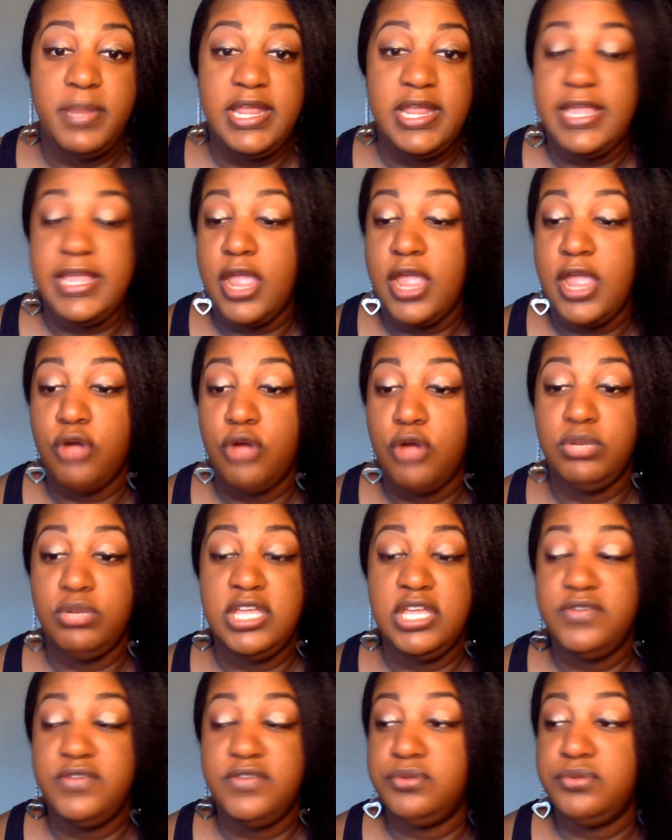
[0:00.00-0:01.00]
He didn't care who
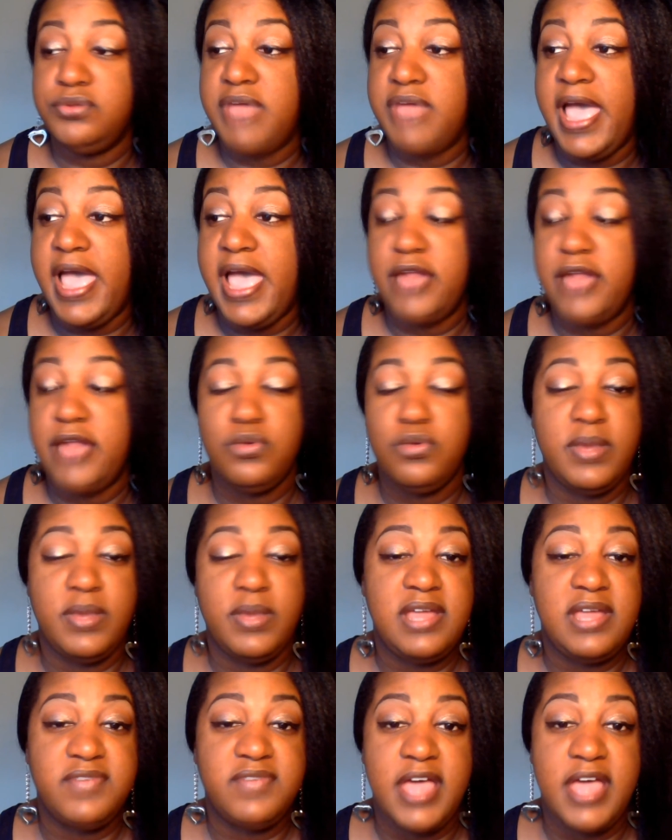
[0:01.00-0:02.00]
lived, who died, who
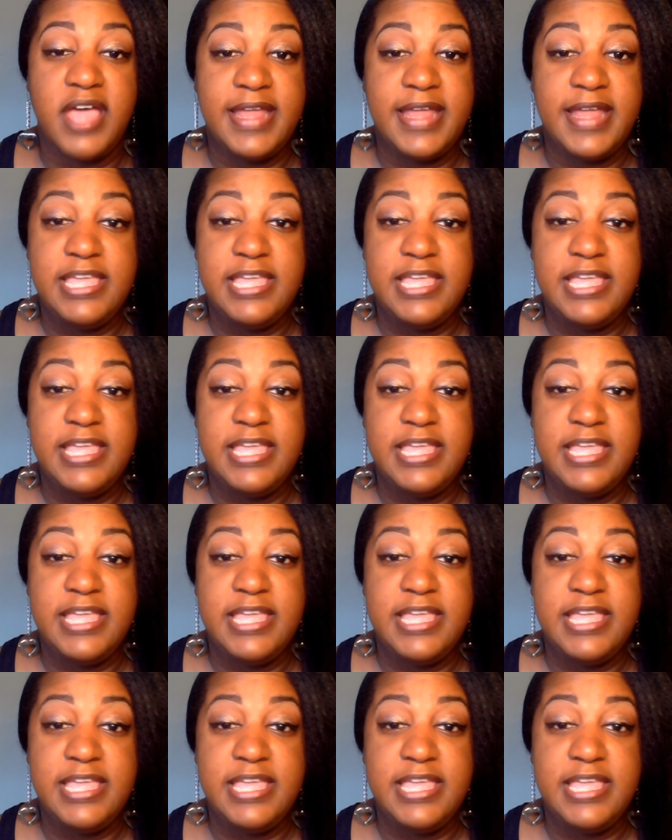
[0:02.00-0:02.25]
whatever, honey.